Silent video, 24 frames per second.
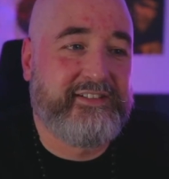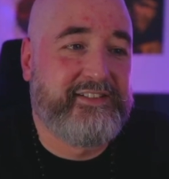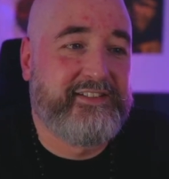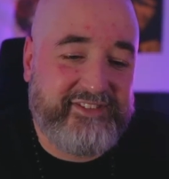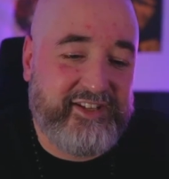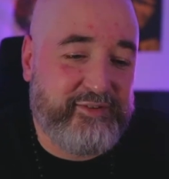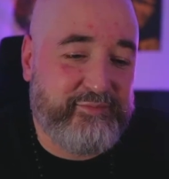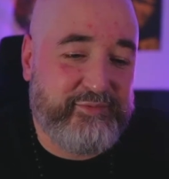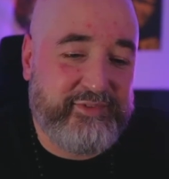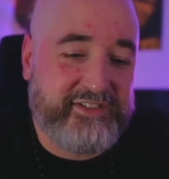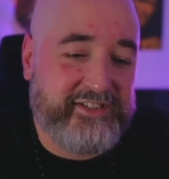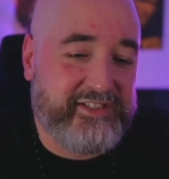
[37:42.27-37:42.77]

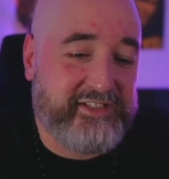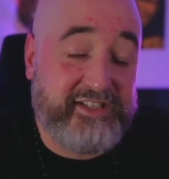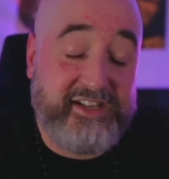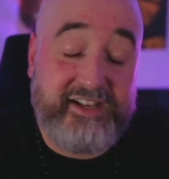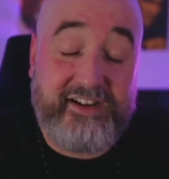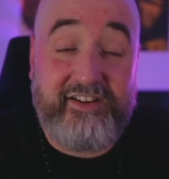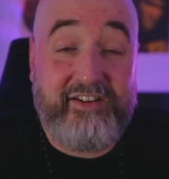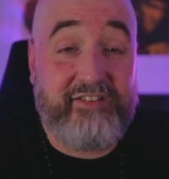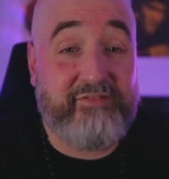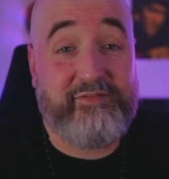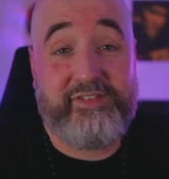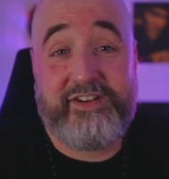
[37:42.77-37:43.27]
Don't know what to say. I
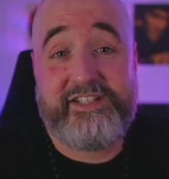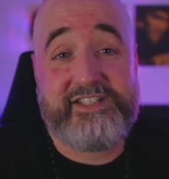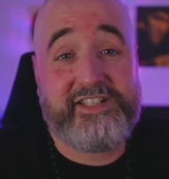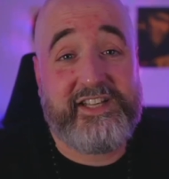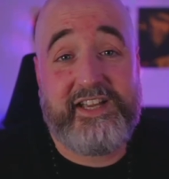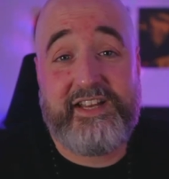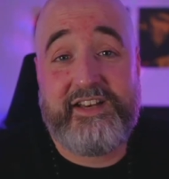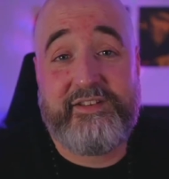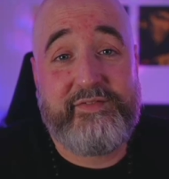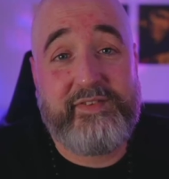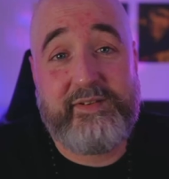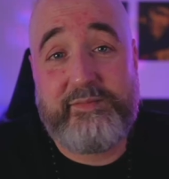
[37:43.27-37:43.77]
can't really say
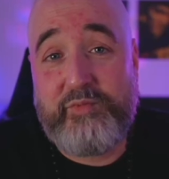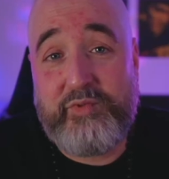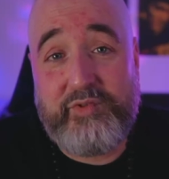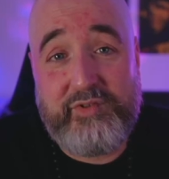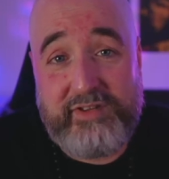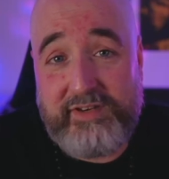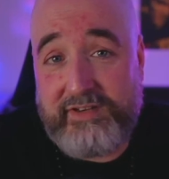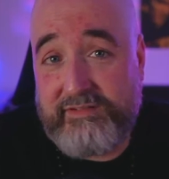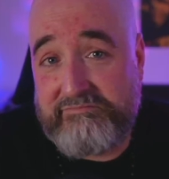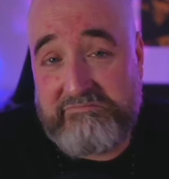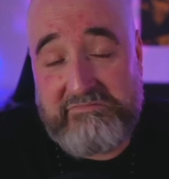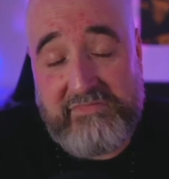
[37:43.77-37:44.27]
anything more
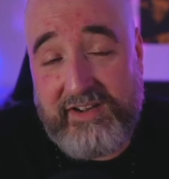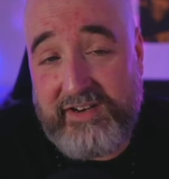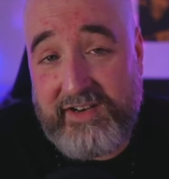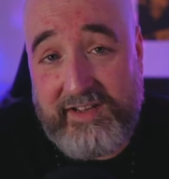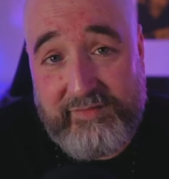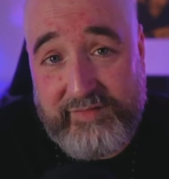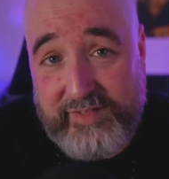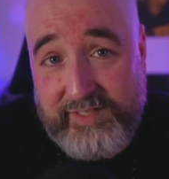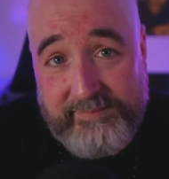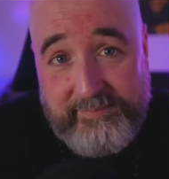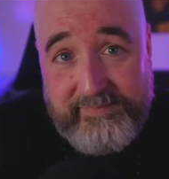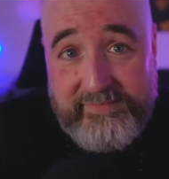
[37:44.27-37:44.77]
than I
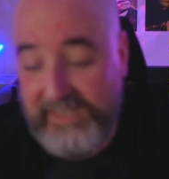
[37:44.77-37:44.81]
love it.